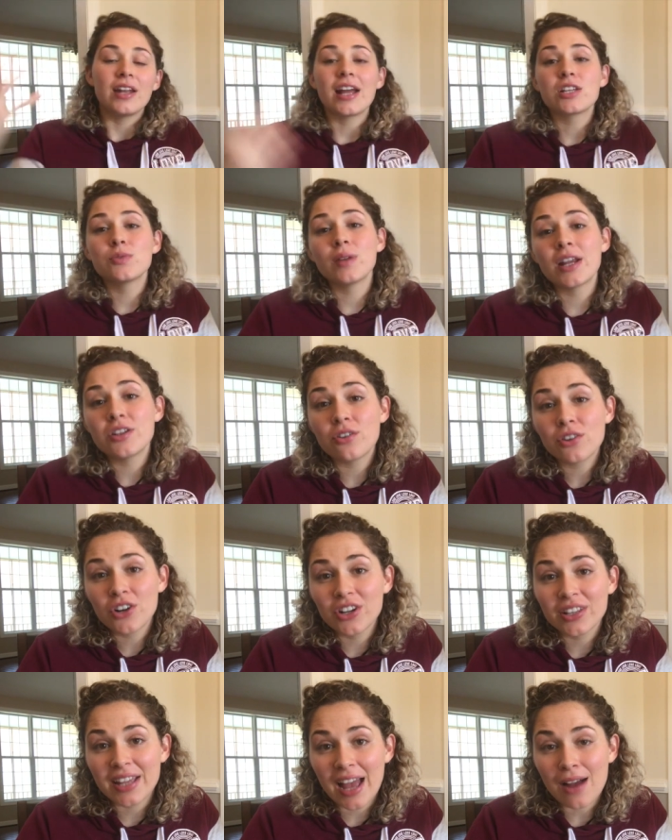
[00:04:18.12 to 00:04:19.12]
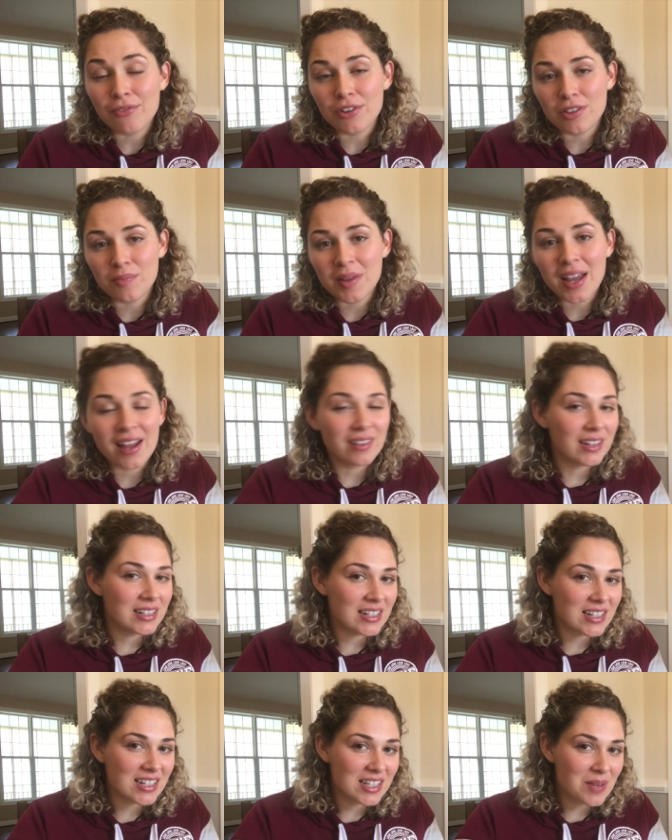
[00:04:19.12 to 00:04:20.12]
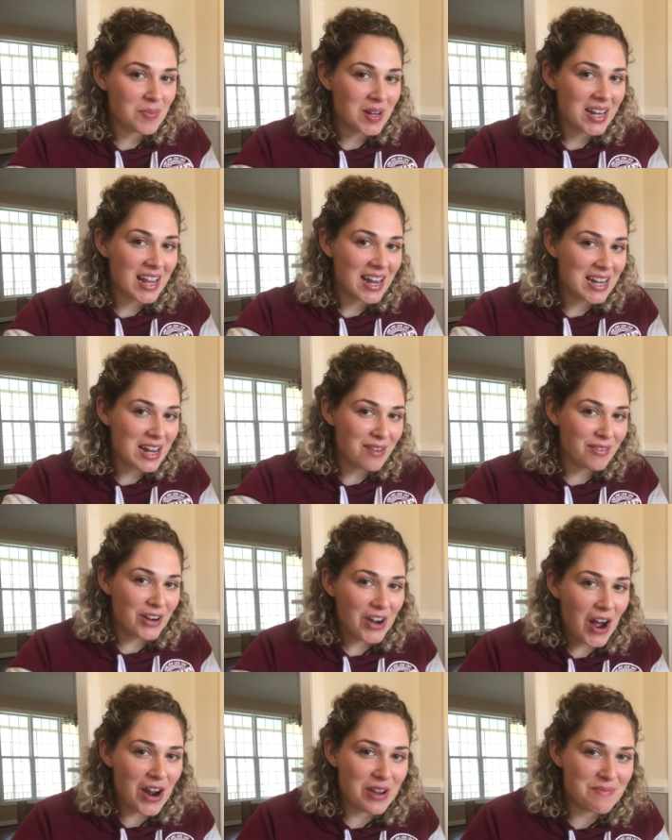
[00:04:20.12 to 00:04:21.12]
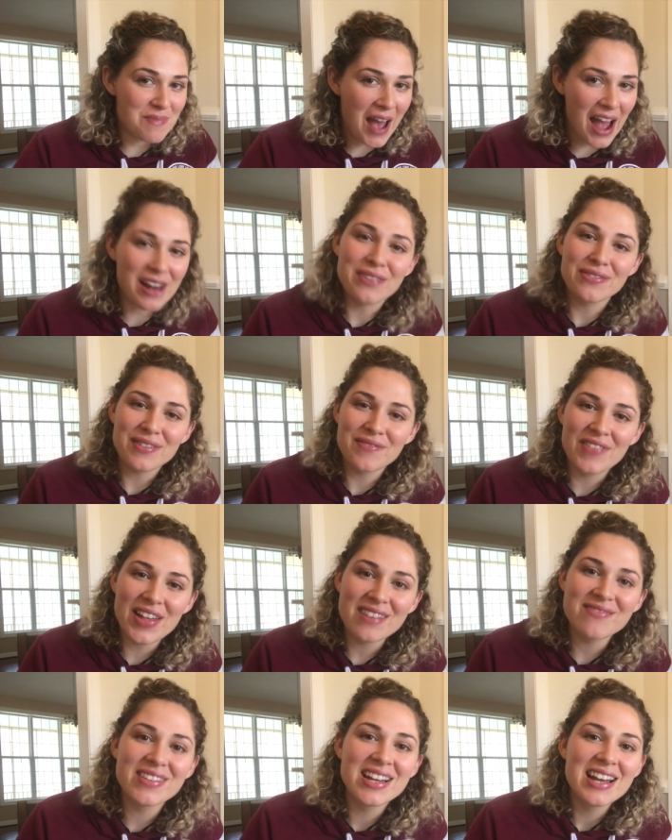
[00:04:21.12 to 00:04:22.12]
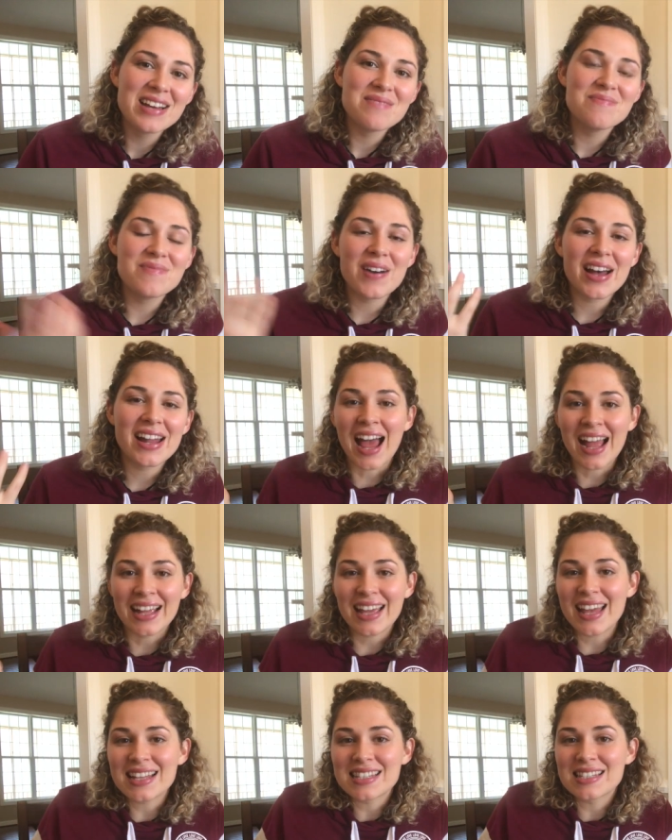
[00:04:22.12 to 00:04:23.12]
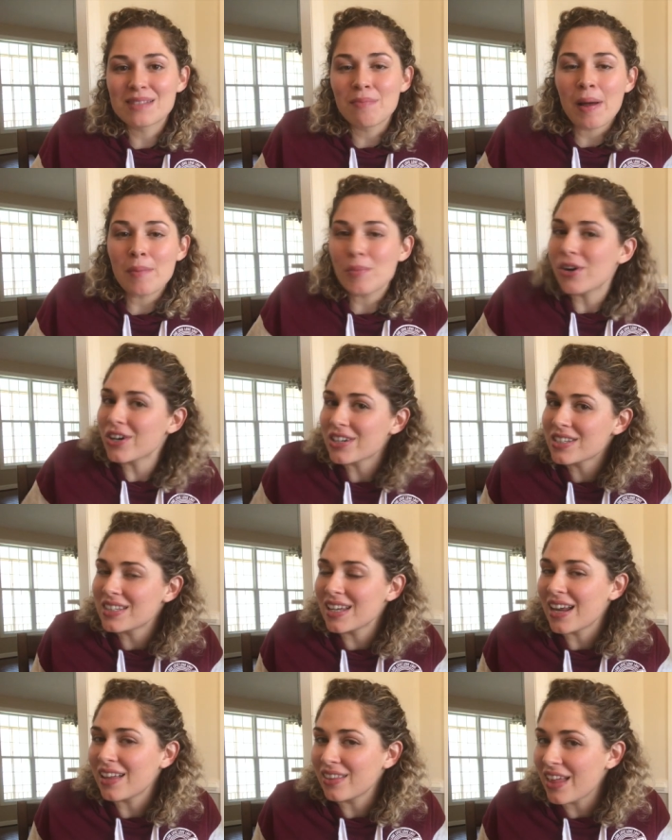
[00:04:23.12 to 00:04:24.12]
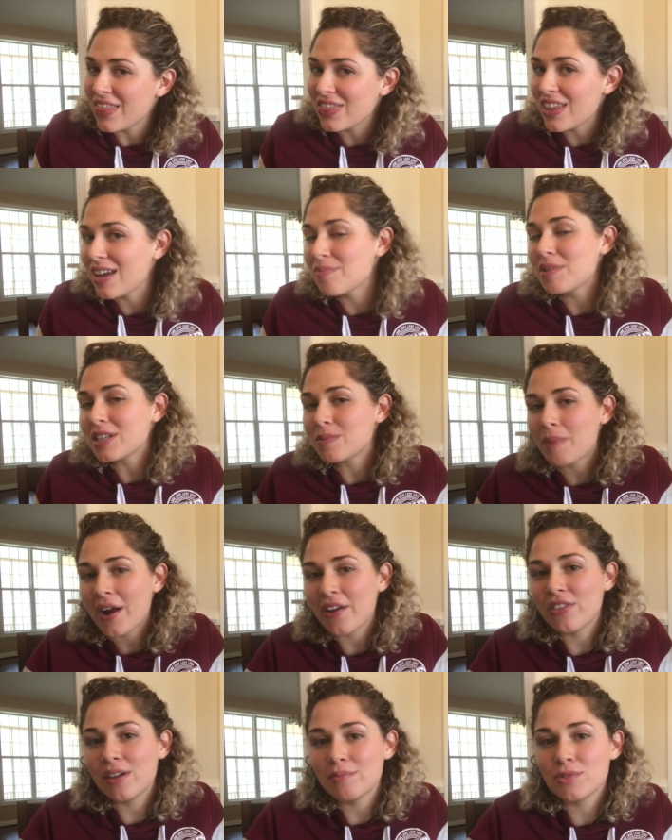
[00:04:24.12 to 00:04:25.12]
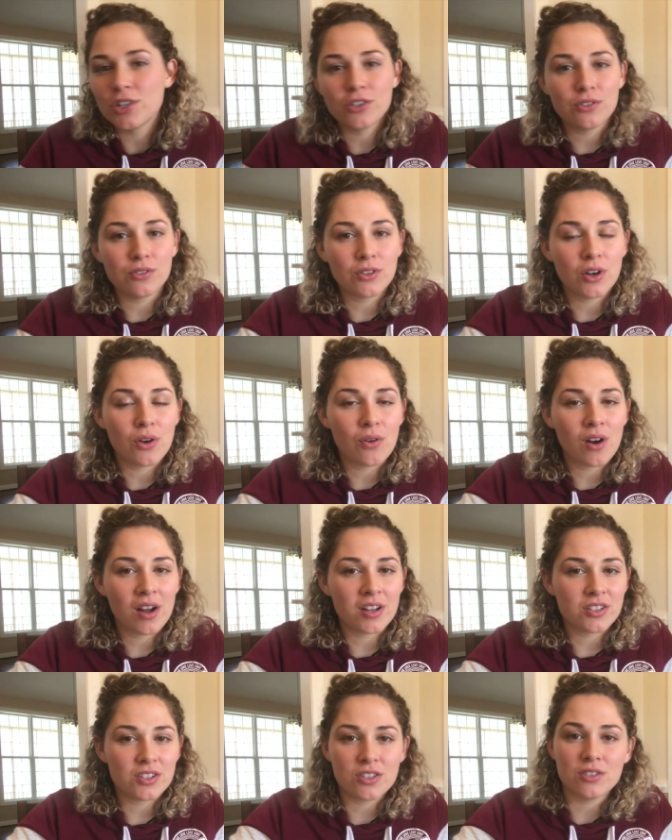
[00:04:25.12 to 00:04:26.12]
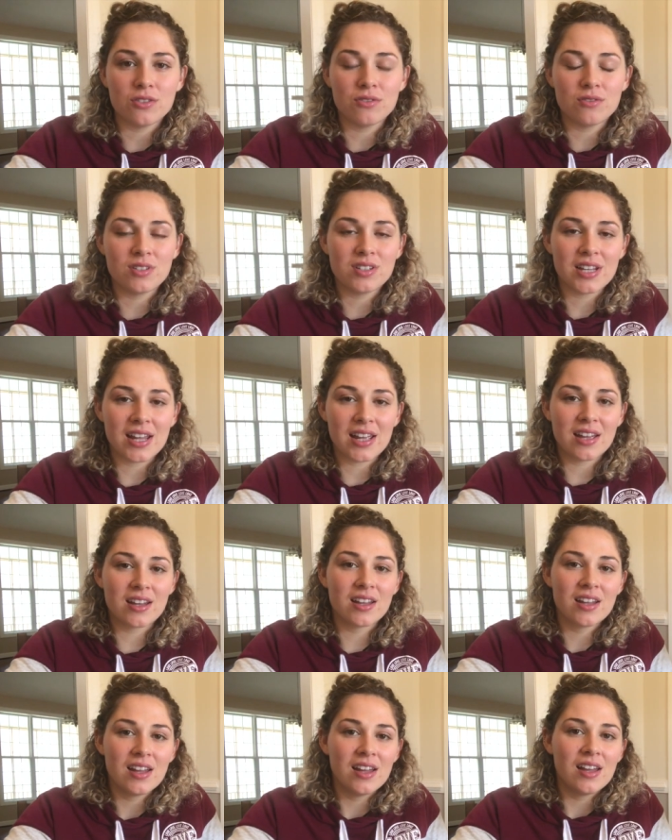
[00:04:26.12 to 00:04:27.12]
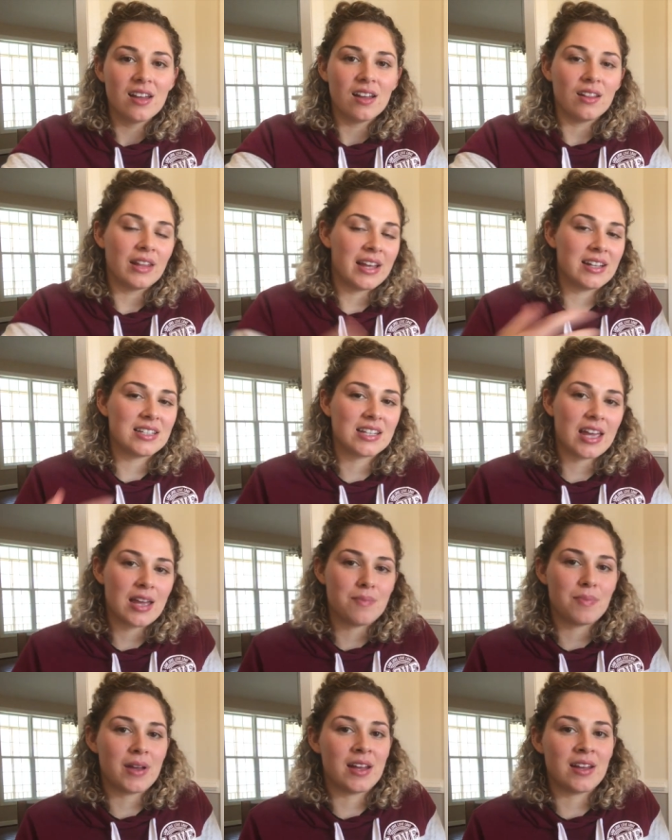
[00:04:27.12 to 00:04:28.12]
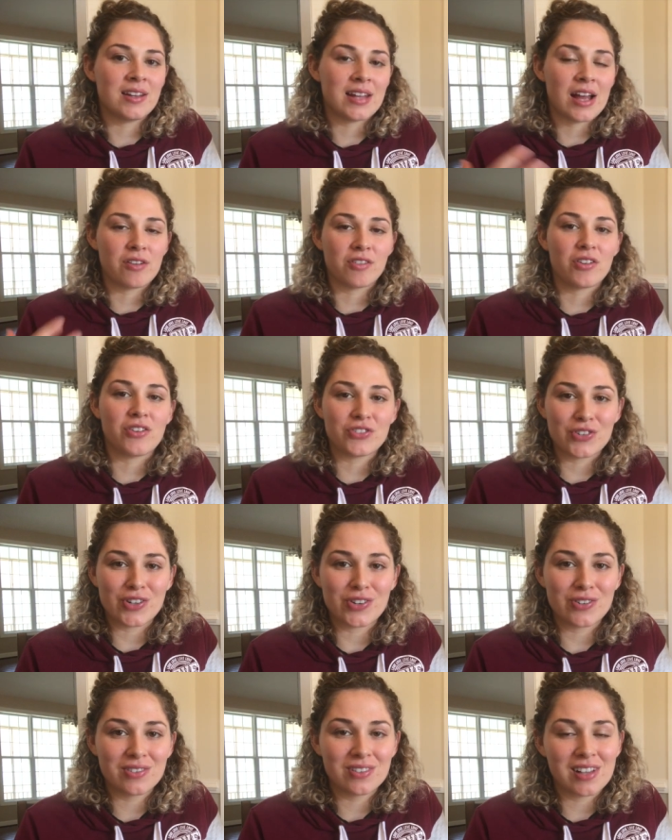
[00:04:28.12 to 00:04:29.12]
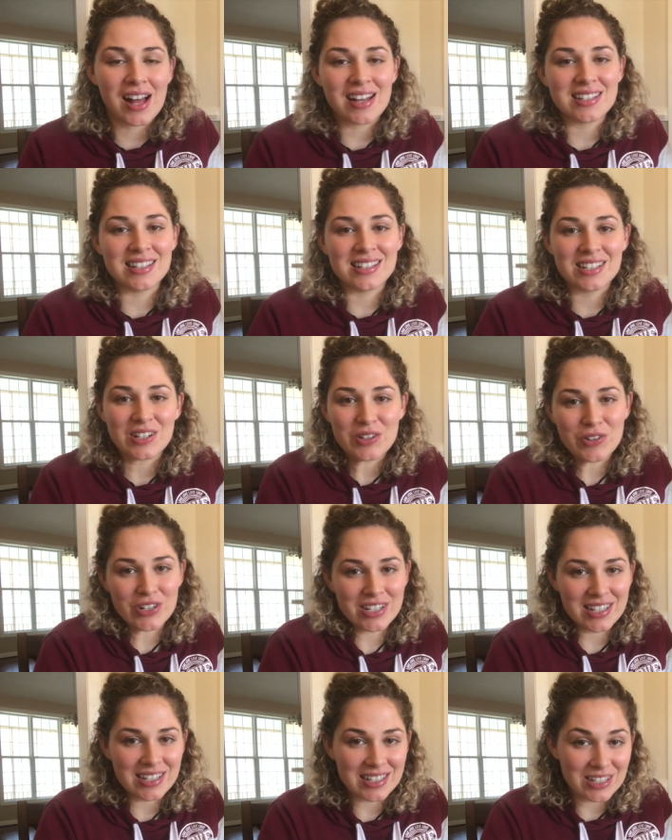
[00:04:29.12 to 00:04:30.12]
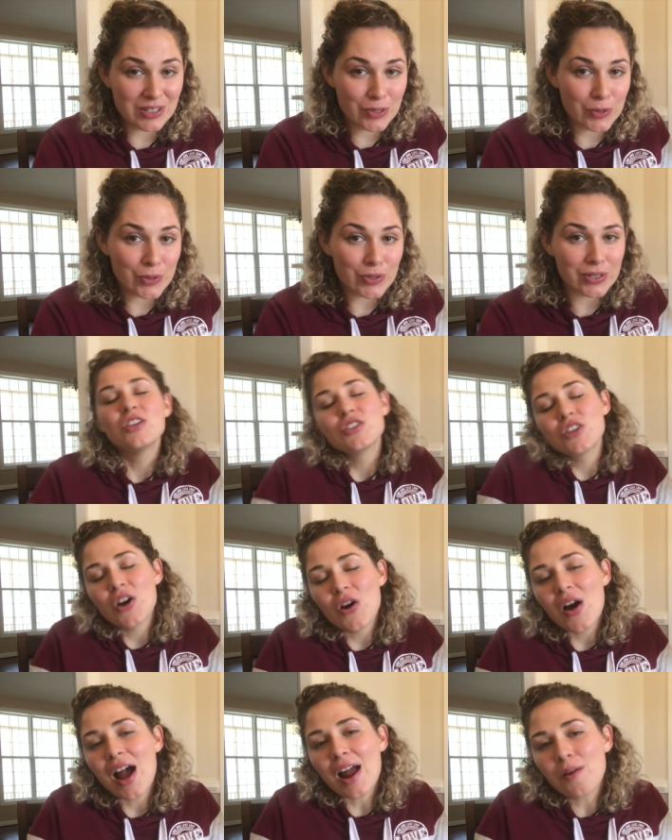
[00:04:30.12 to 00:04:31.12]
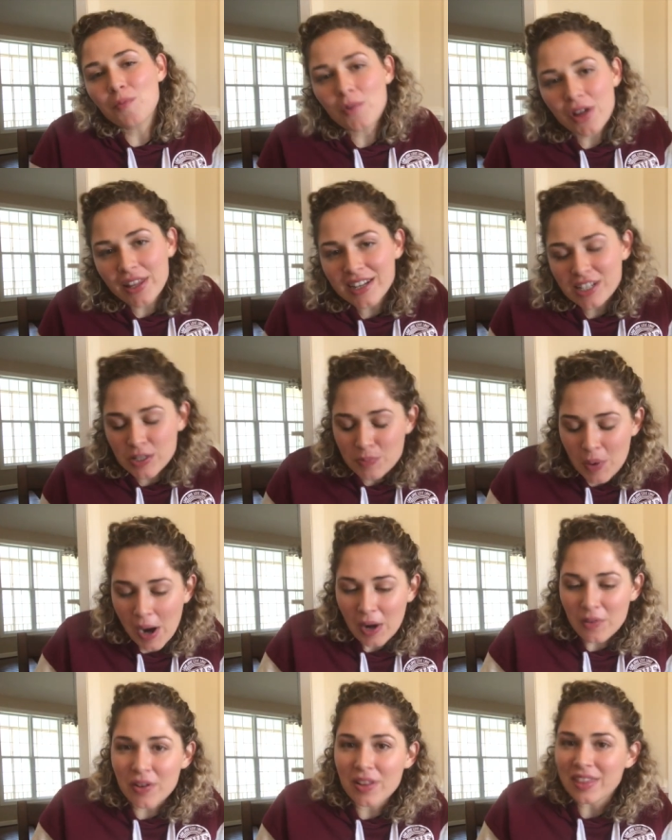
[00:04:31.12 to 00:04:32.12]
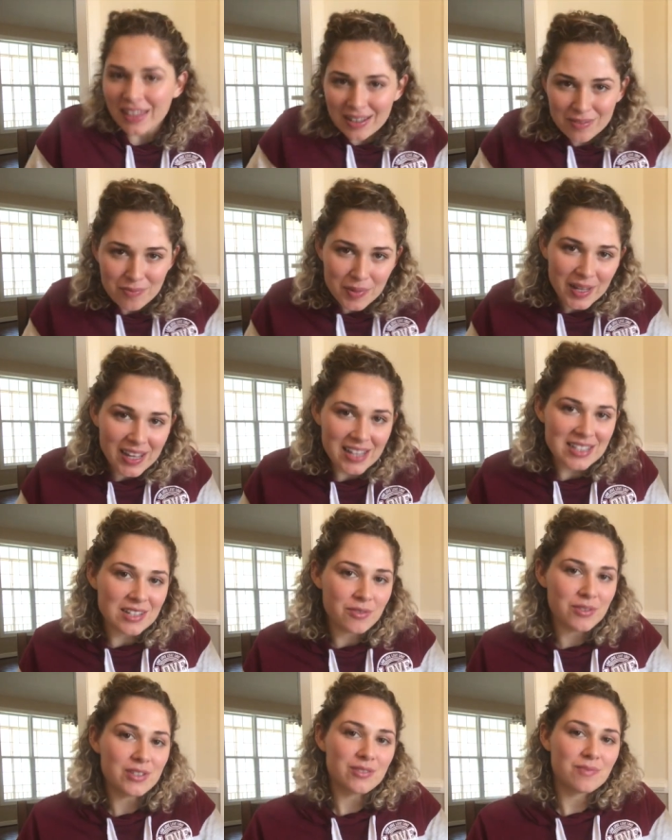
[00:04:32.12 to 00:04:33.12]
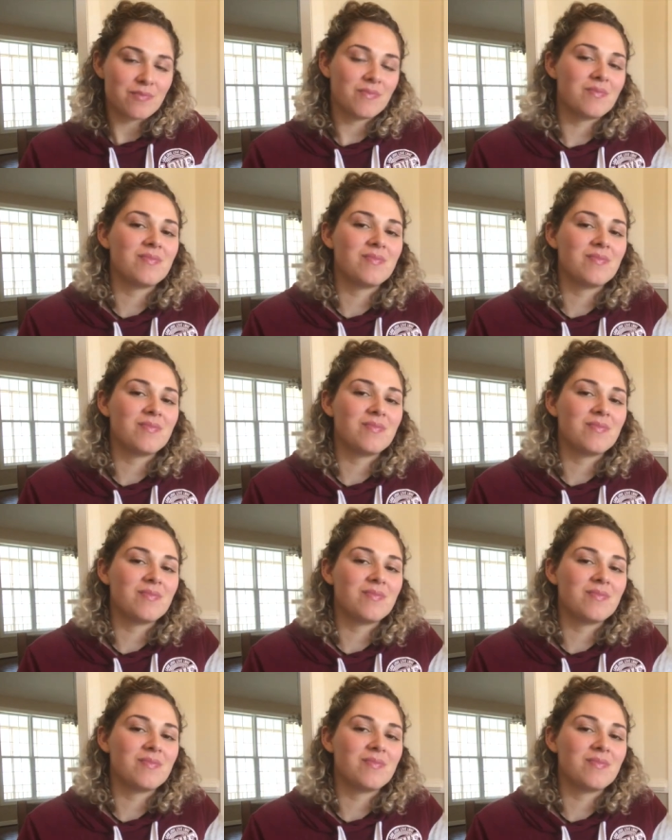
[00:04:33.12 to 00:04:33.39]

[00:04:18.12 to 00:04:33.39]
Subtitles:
The next one I don't currently have with me. I lent it to somebody and never got it back from them, but I guess my books that I lent them inspired them to go on to take landscape and agriculture classes and courses in schools. So I'm willing to part with it because it was